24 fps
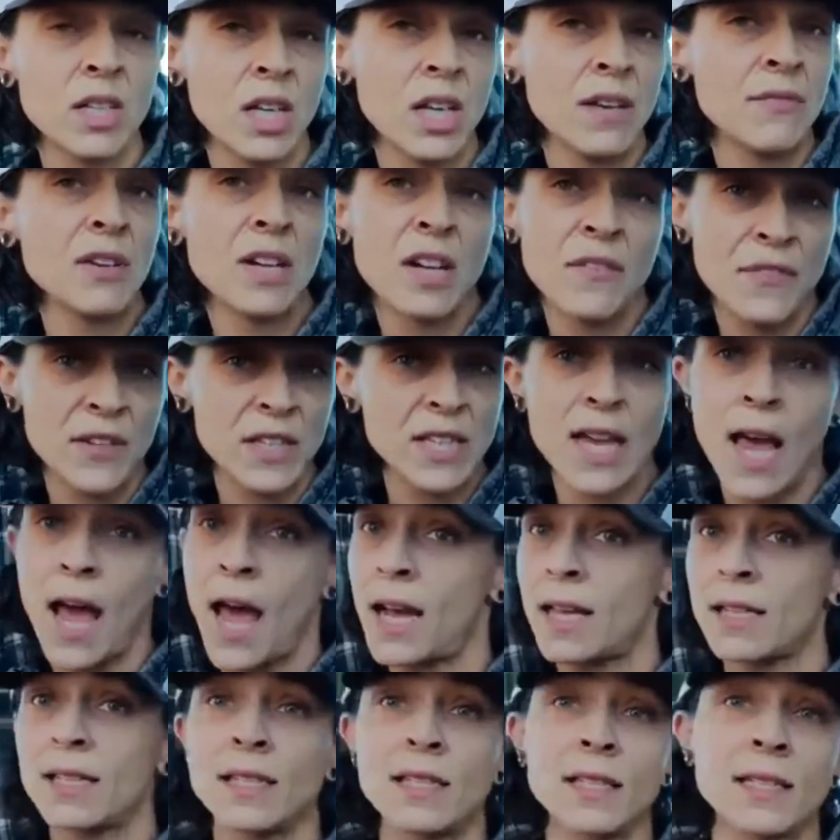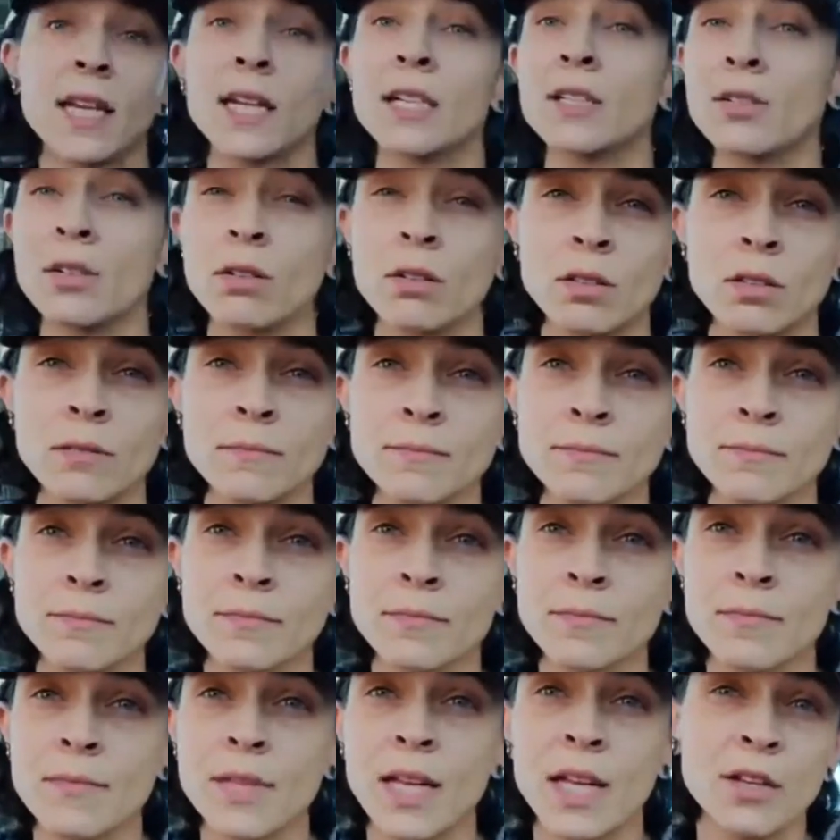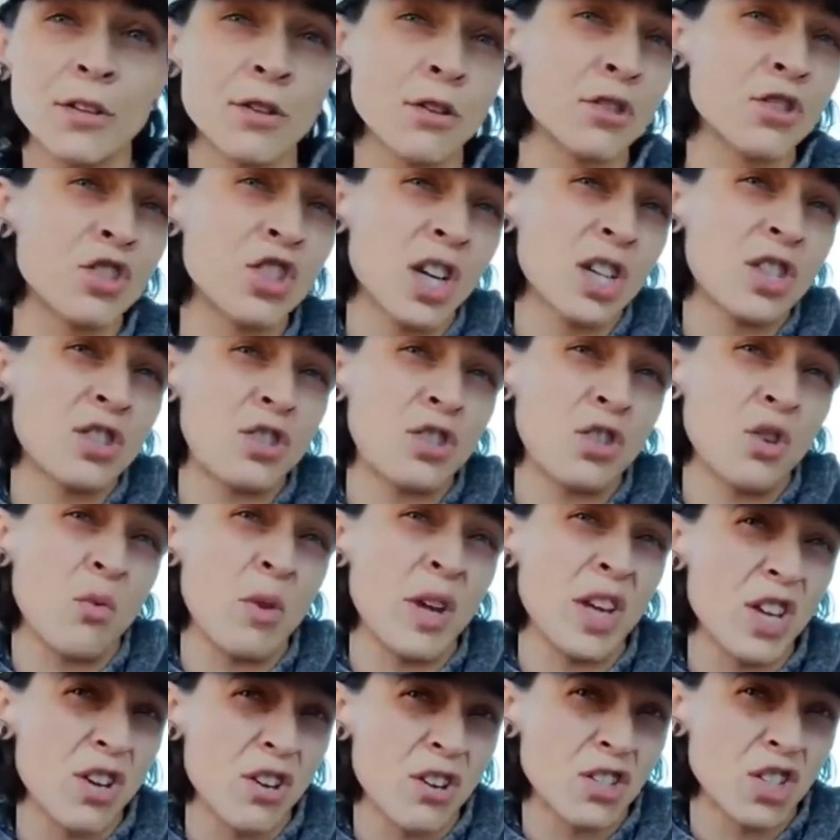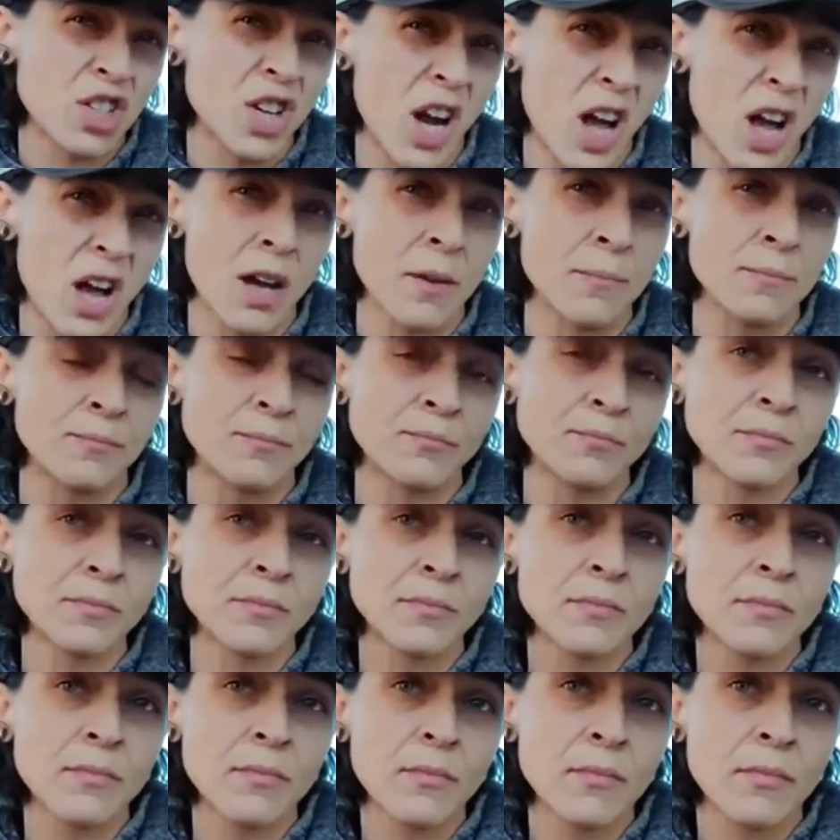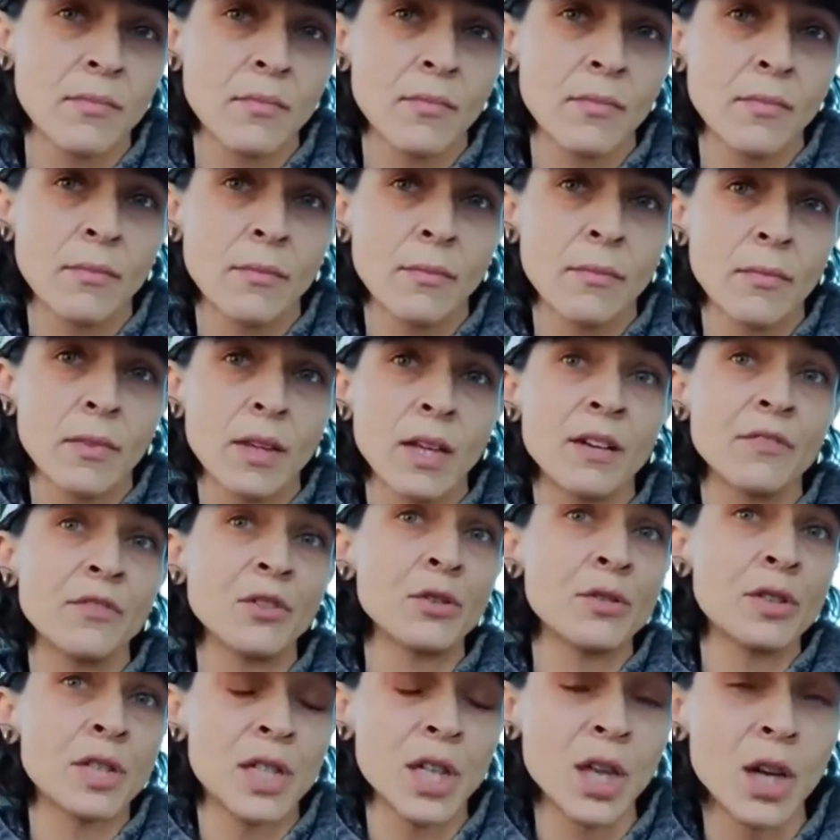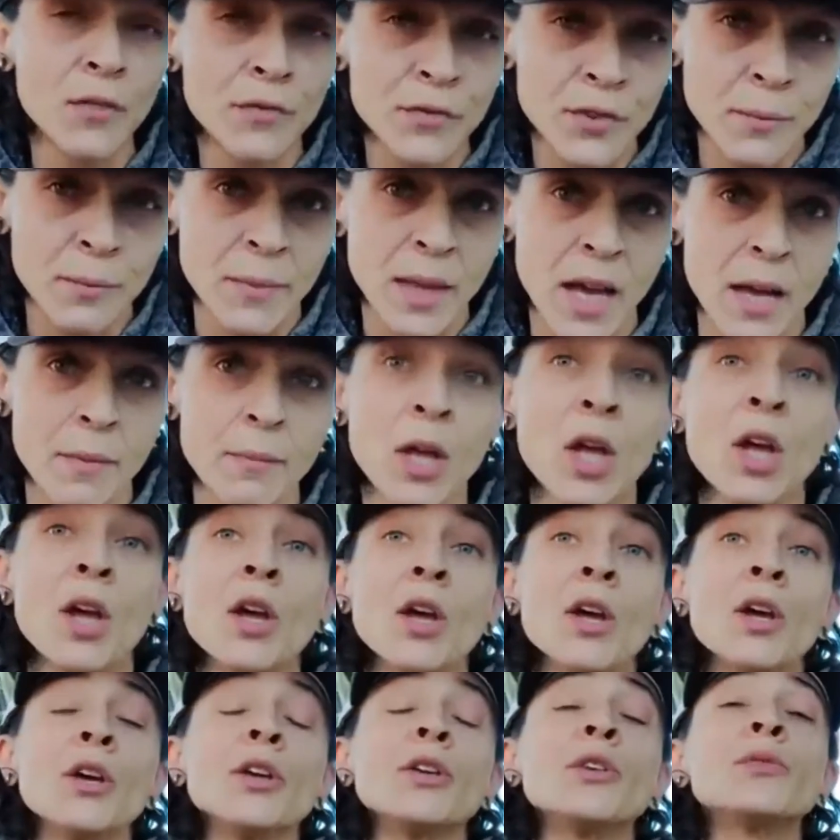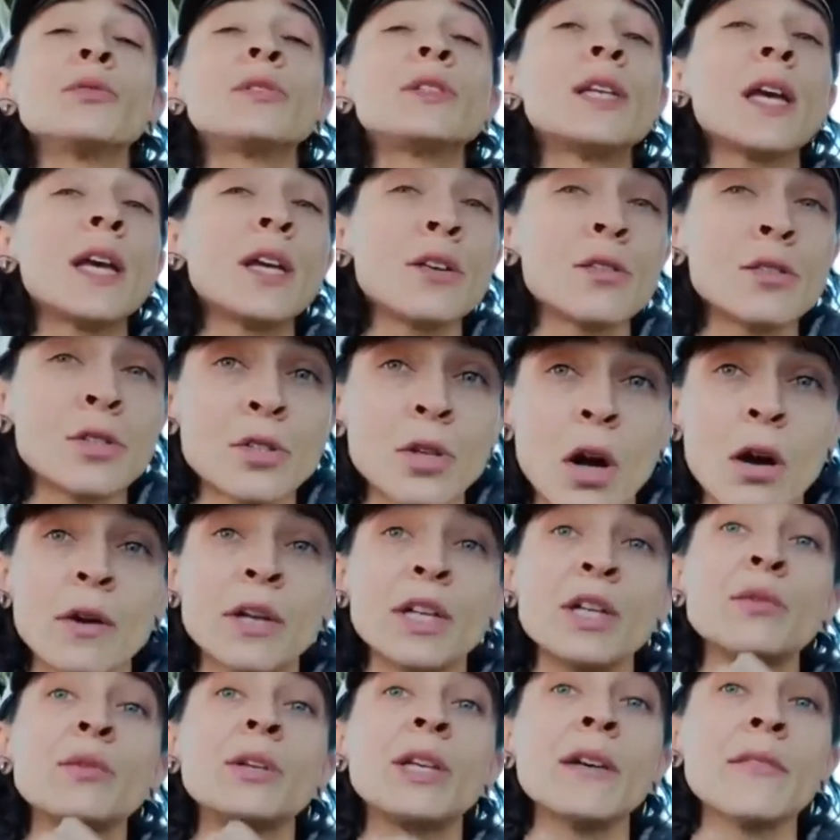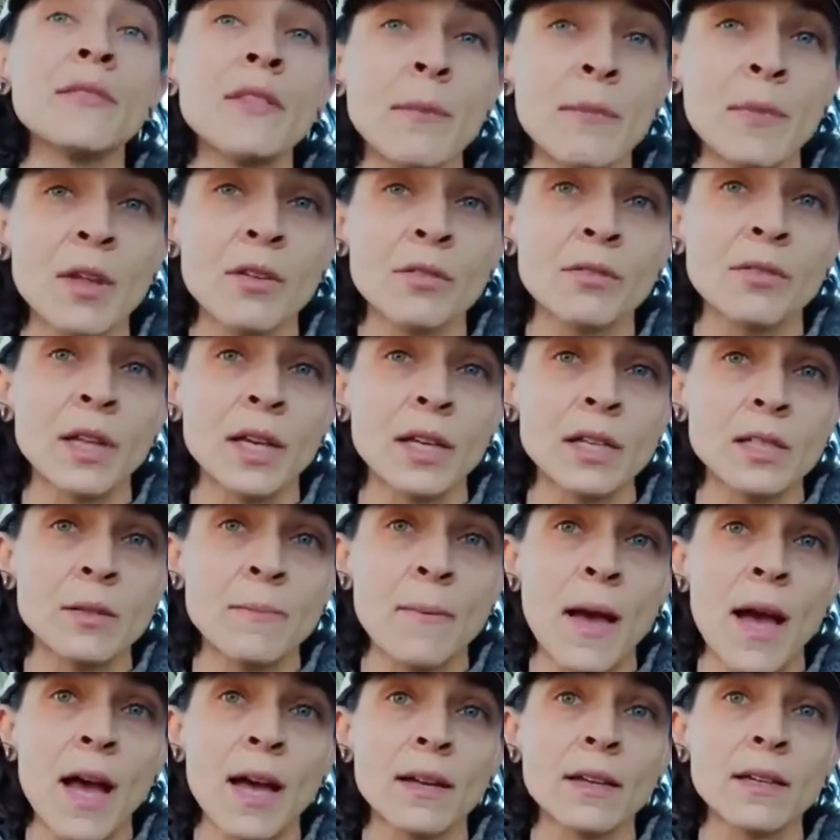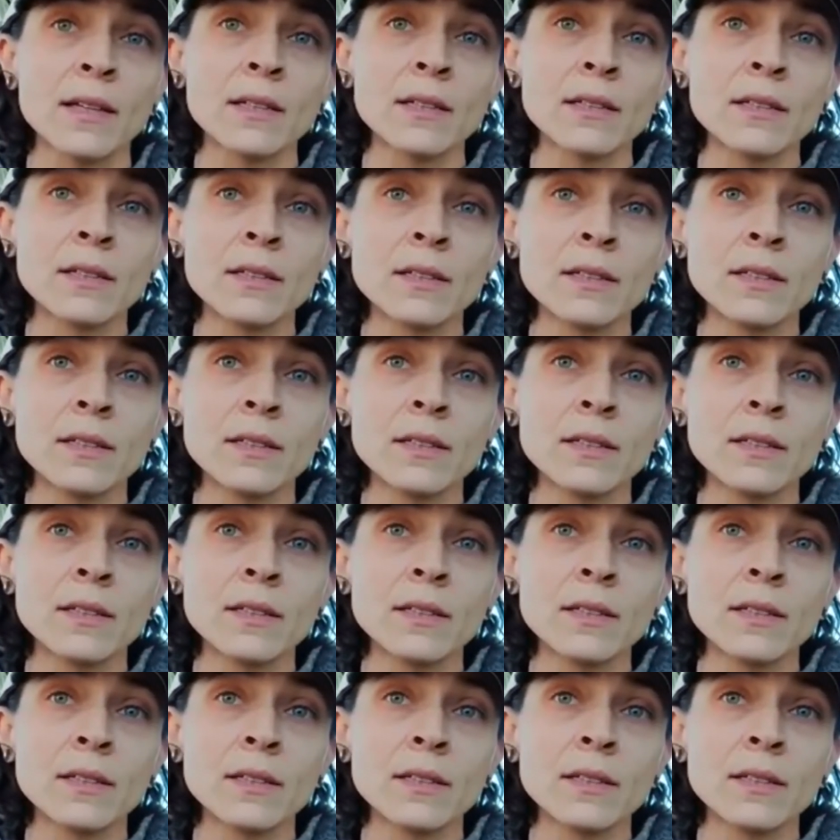even if it's accidental and you're just doing your job, if you steal from them, you say you're sorry, you give them their things back,